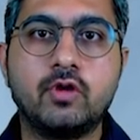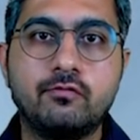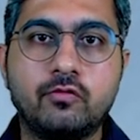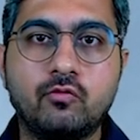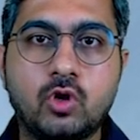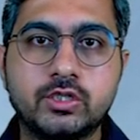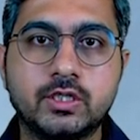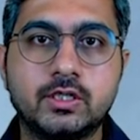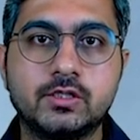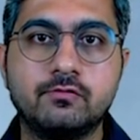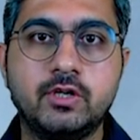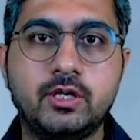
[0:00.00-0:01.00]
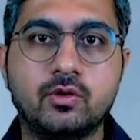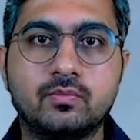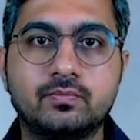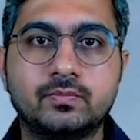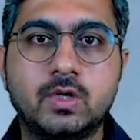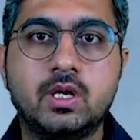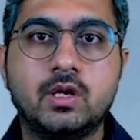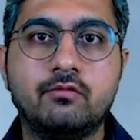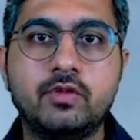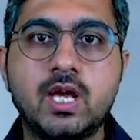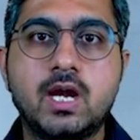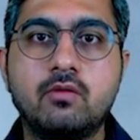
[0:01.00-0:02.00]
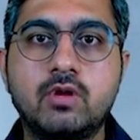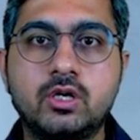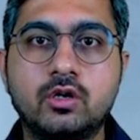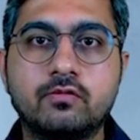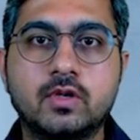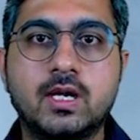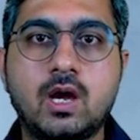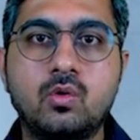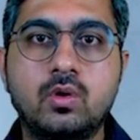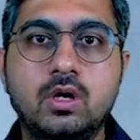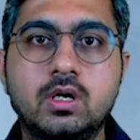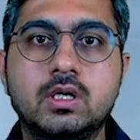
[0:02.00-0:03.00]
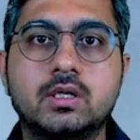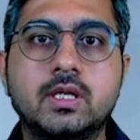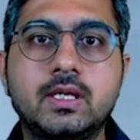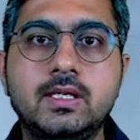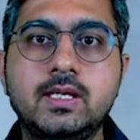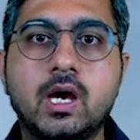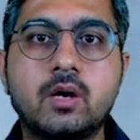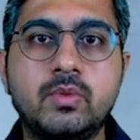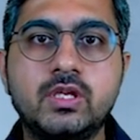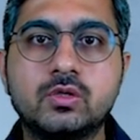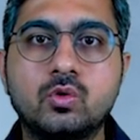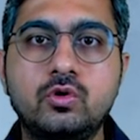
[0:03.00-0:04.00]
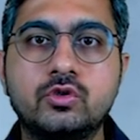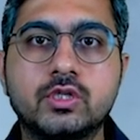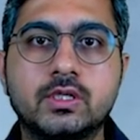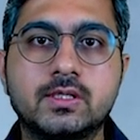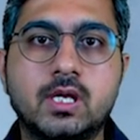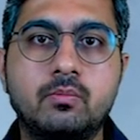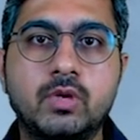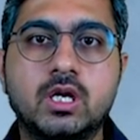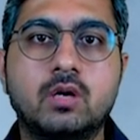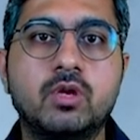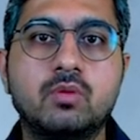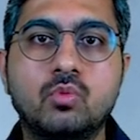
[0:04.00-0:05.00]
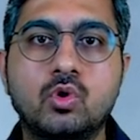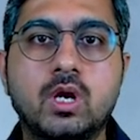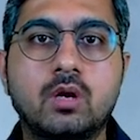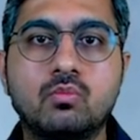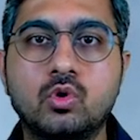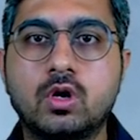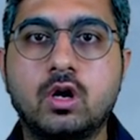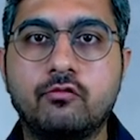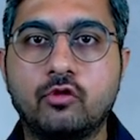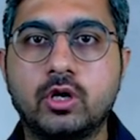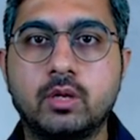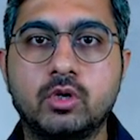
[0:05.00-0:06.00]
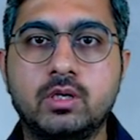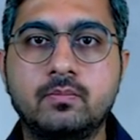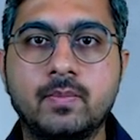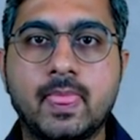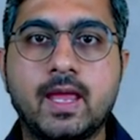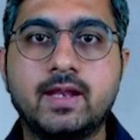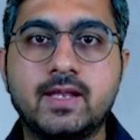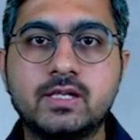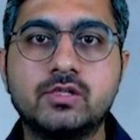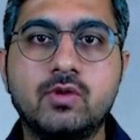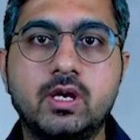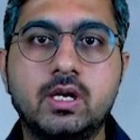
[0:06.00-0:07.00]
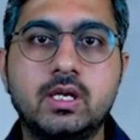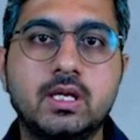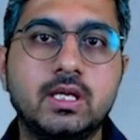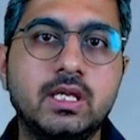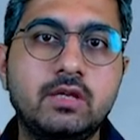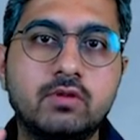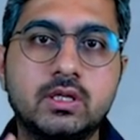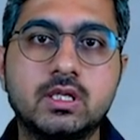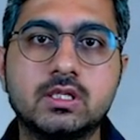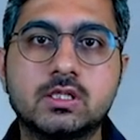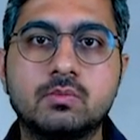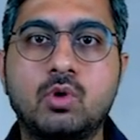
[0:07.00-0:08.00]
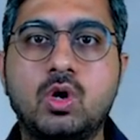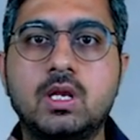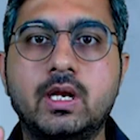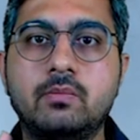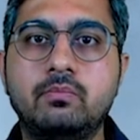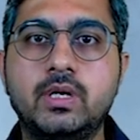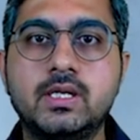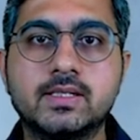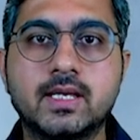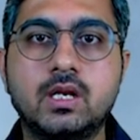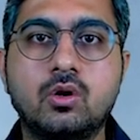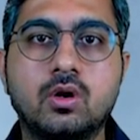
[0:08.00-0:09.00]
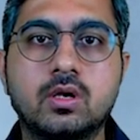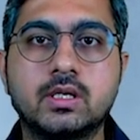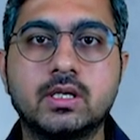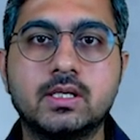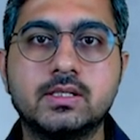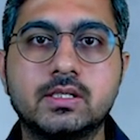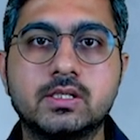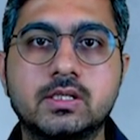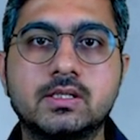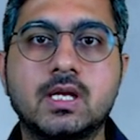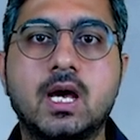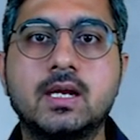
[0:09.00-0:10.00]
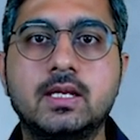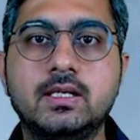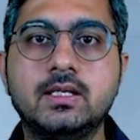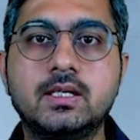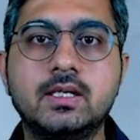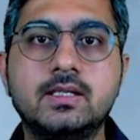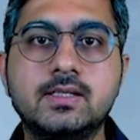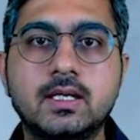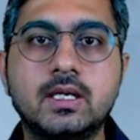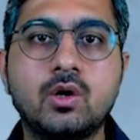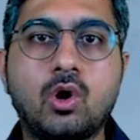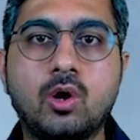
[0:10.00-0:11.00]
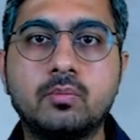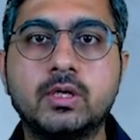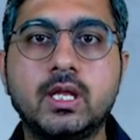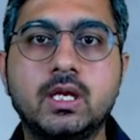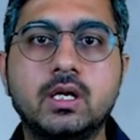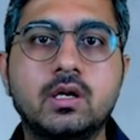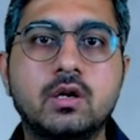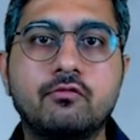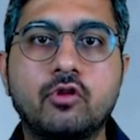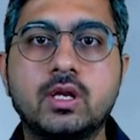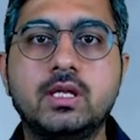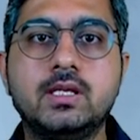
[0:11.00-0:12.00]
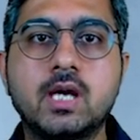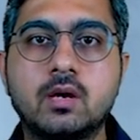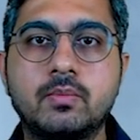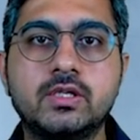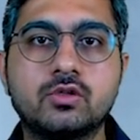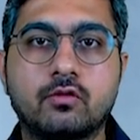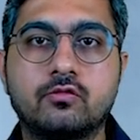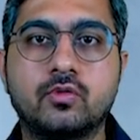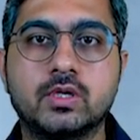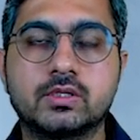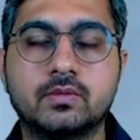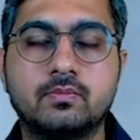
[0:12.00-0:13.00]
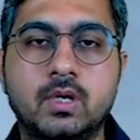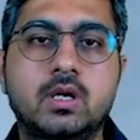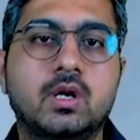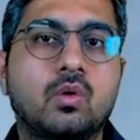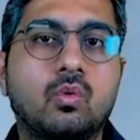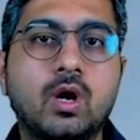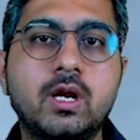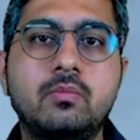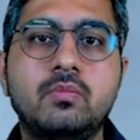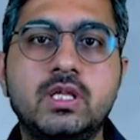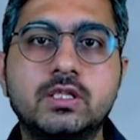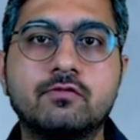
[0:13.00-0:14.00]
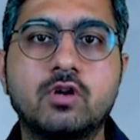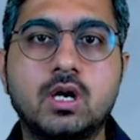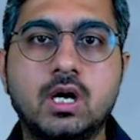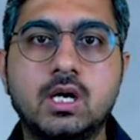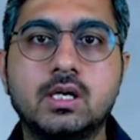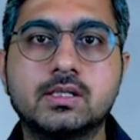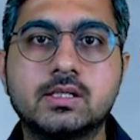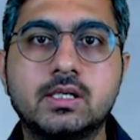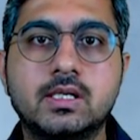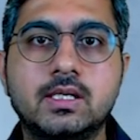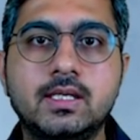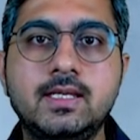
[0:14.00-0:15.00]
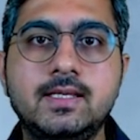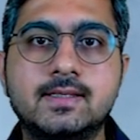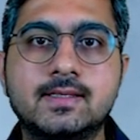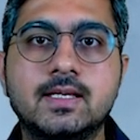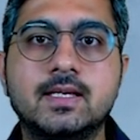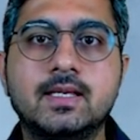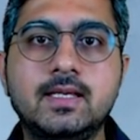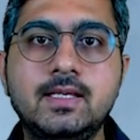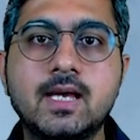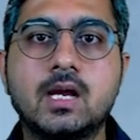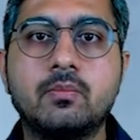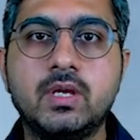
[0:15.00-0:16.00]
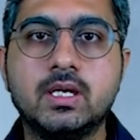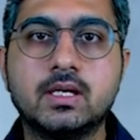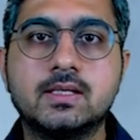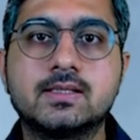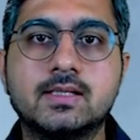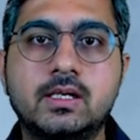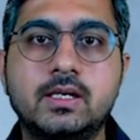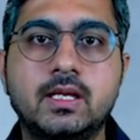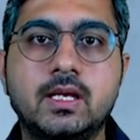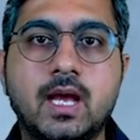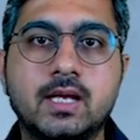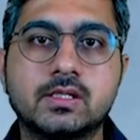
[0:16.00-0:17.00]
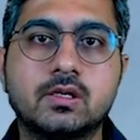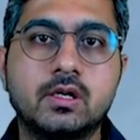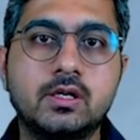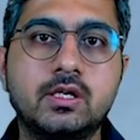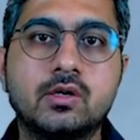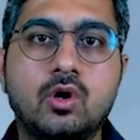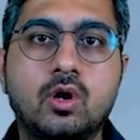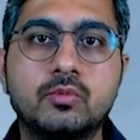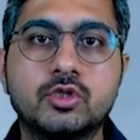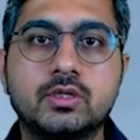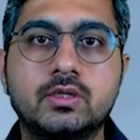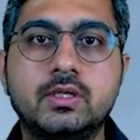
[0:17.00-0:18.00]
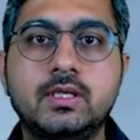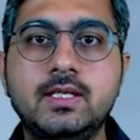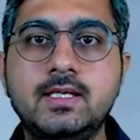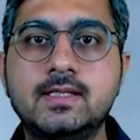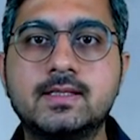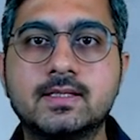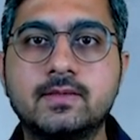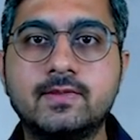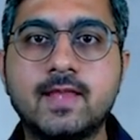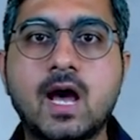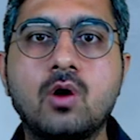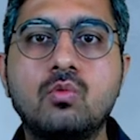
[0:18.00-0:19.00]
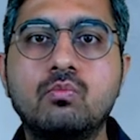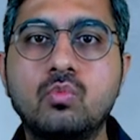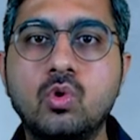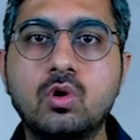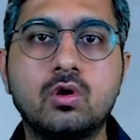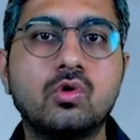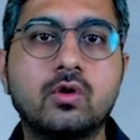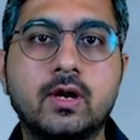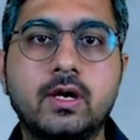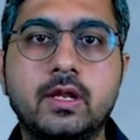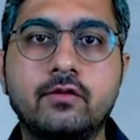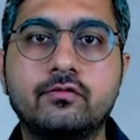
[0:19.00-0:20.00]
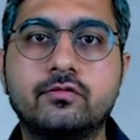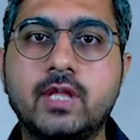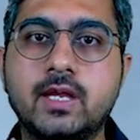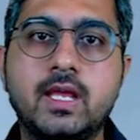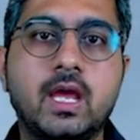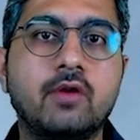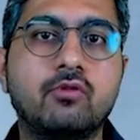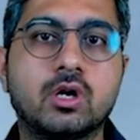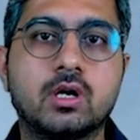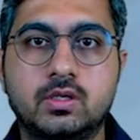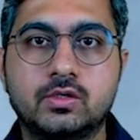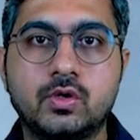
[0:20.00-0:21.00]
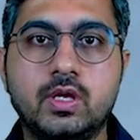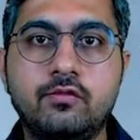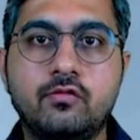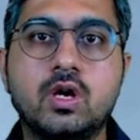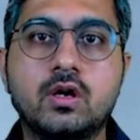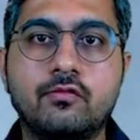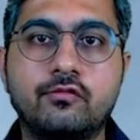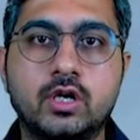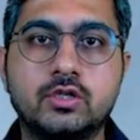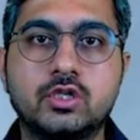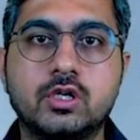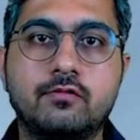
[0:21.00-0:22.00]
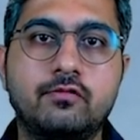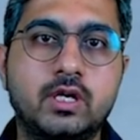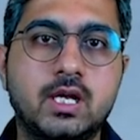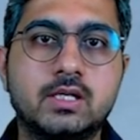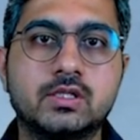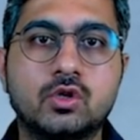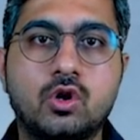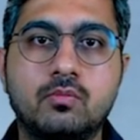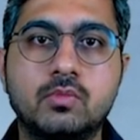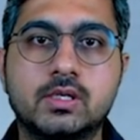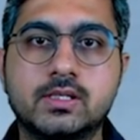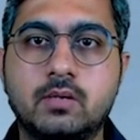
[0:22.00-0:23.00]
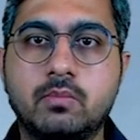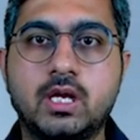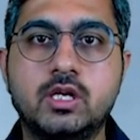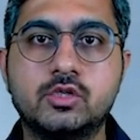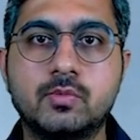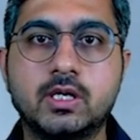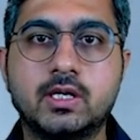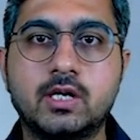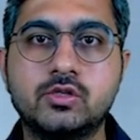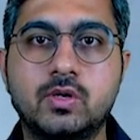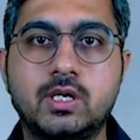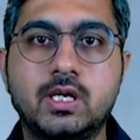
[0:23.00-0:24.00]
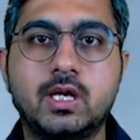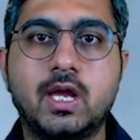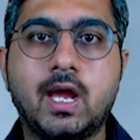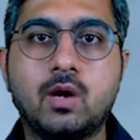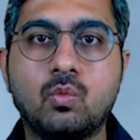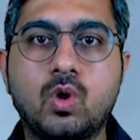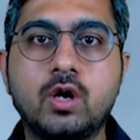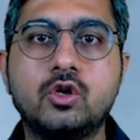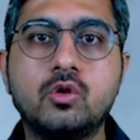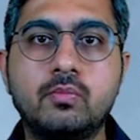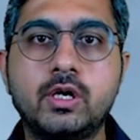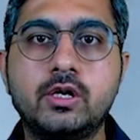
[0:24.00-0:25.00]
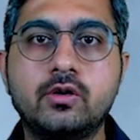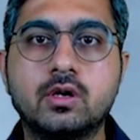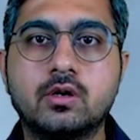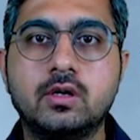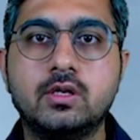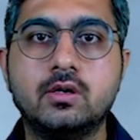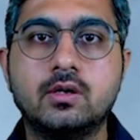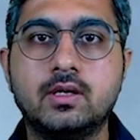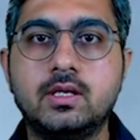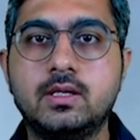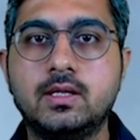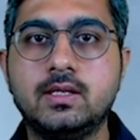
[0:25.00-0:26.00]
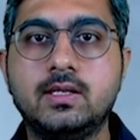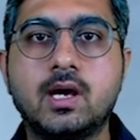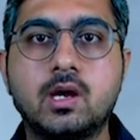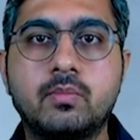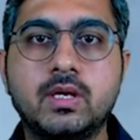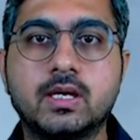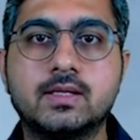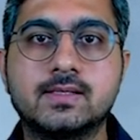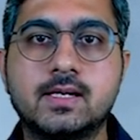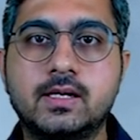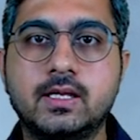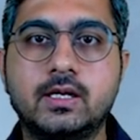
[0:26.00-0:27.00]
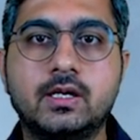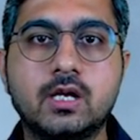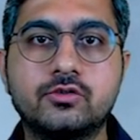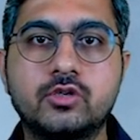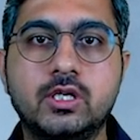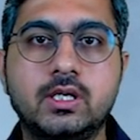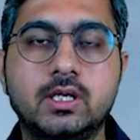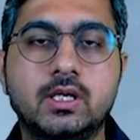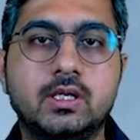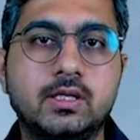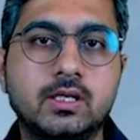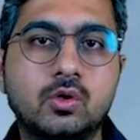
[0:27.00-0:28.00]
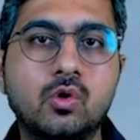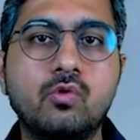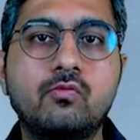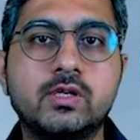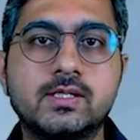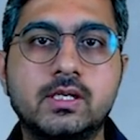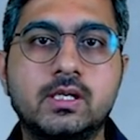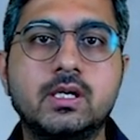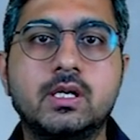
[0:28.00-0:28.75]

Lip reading: for watching this video. With the advent of cloud, the ERP solutions are becoming more and more affordable. And that's where even the small and mid-scale organizations are increasingly opting for ERP softwares. What it means for us is ERP consulting as a career option is now more lucrative than ever. So if you are a fresher finance, commerce, and management graduate and want to build your career in the ERP consulting industry, then go visit